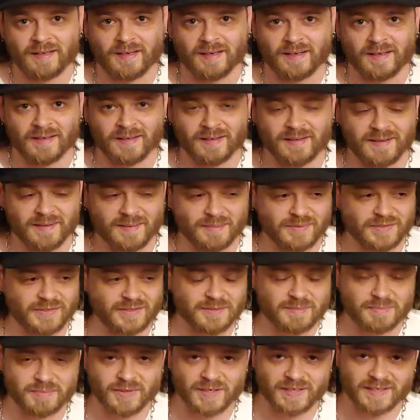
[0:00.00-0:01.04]
I am
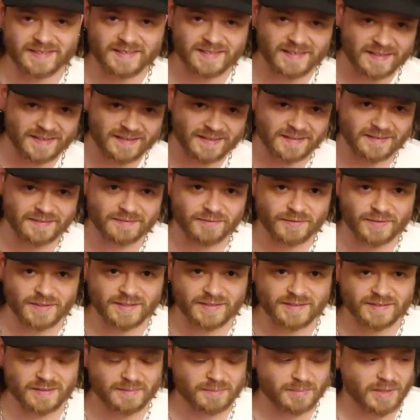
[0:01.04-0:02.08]
super excited for
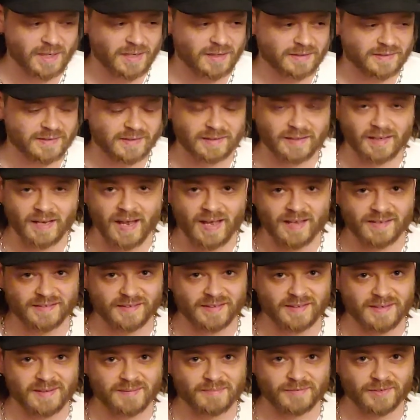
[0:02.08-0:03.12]
this unboxing, as
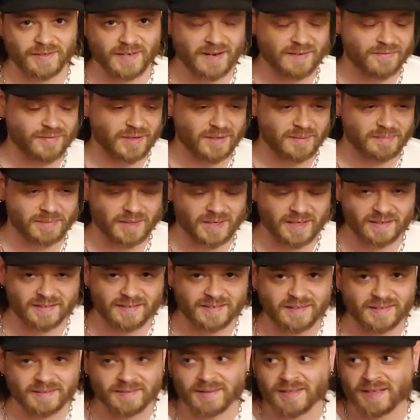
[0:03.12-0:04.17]
I am for every
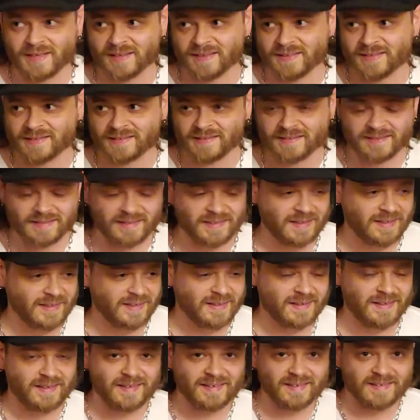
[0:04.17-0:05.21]
unboxing, because
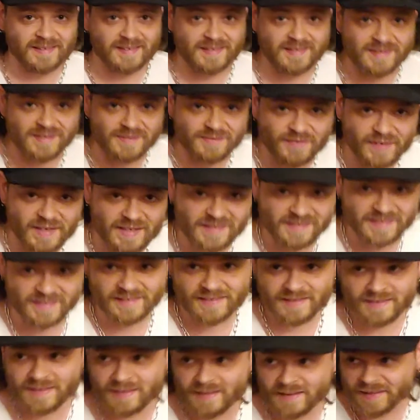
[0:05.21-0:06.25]
let's just face
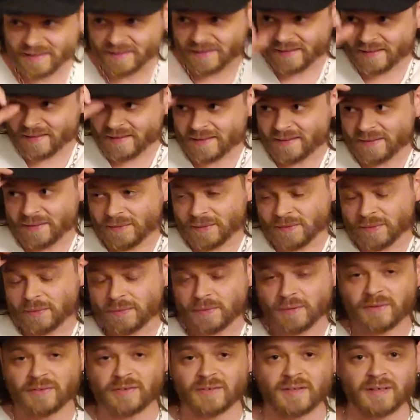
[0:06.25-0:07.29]
it,
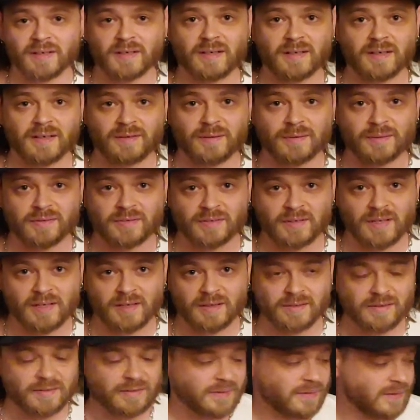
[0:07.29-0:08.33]
who doesn't like getting new
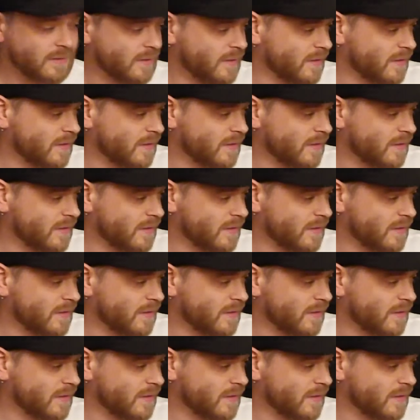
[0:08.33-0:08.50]
skates?